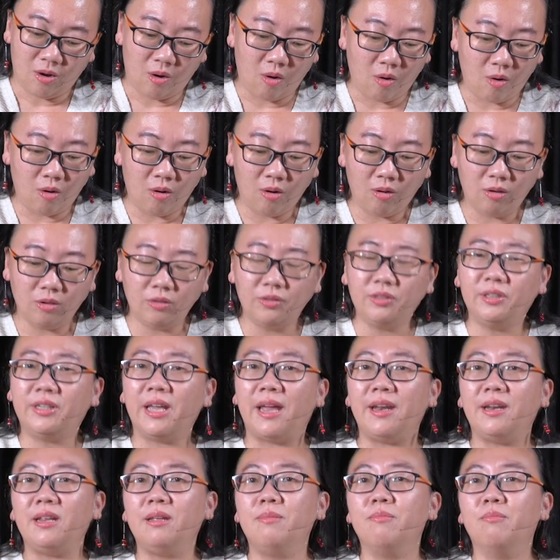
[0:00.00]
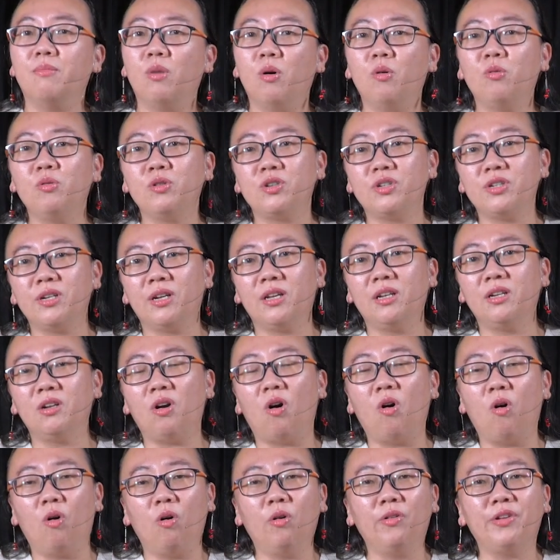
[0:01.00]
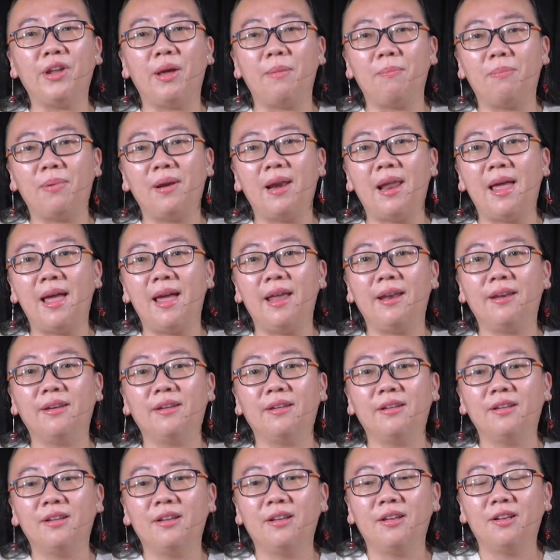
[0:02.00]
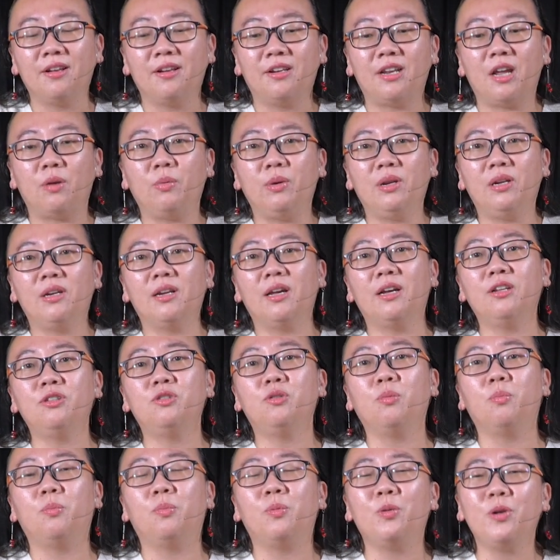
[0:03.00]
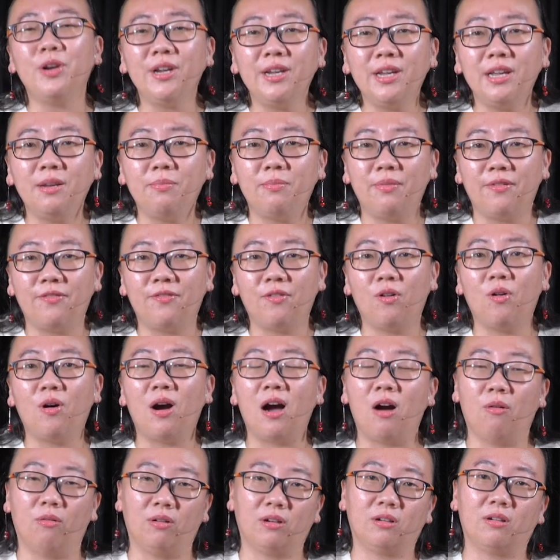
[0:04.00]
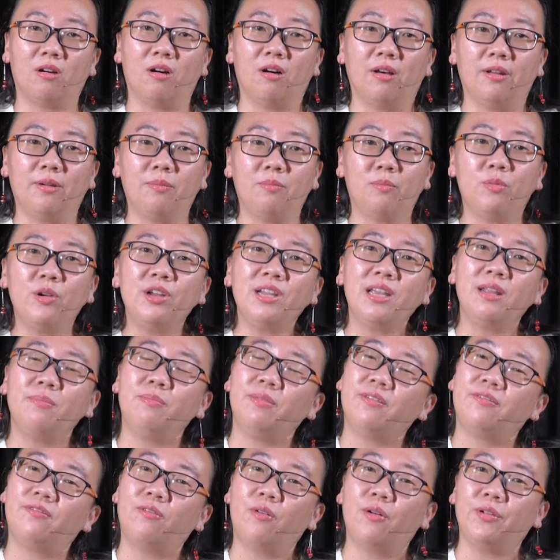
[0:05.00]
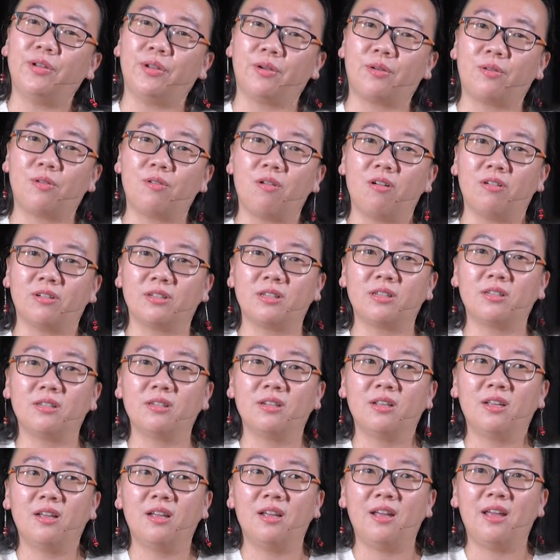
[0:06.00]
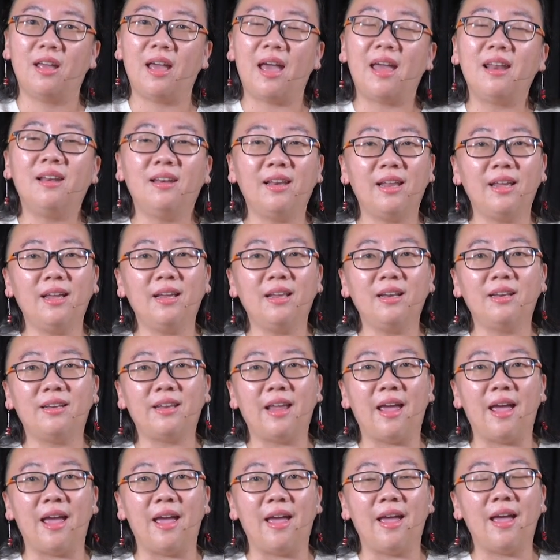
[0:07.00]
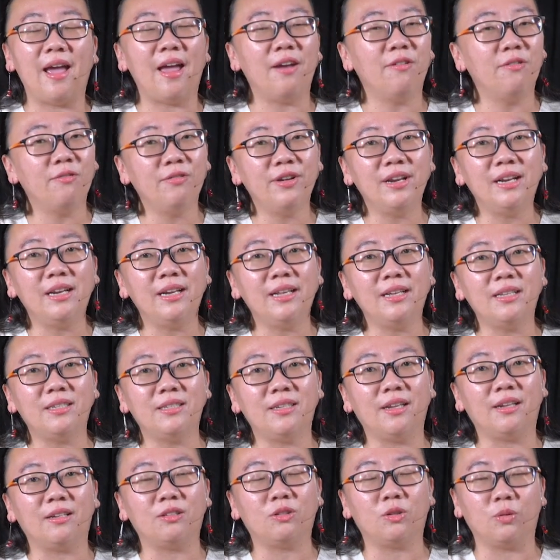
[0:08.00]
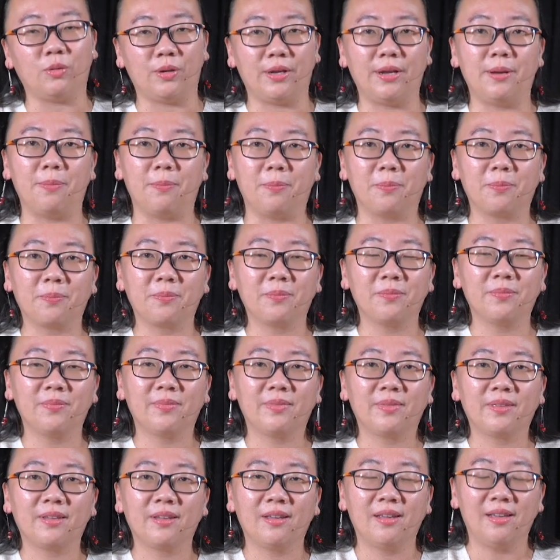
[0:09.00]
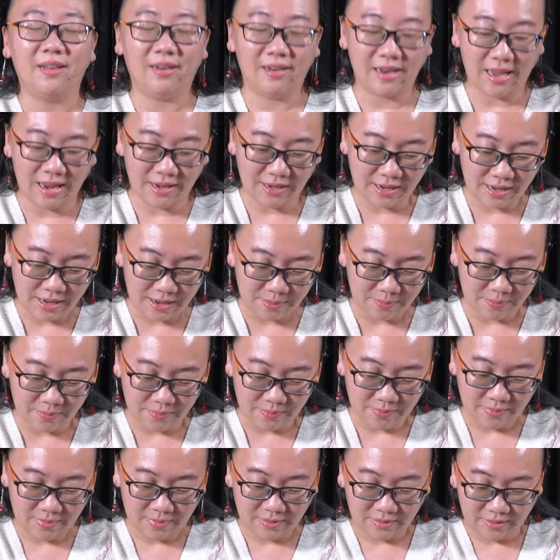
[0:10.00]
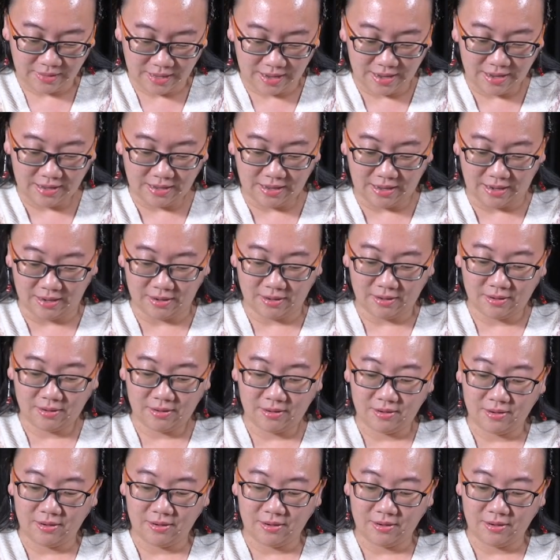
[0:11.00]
All that emotion, all that plan, that we learn to bring it before our God, bring it before the cross, and lay it there and release it to Him. Let Him take it.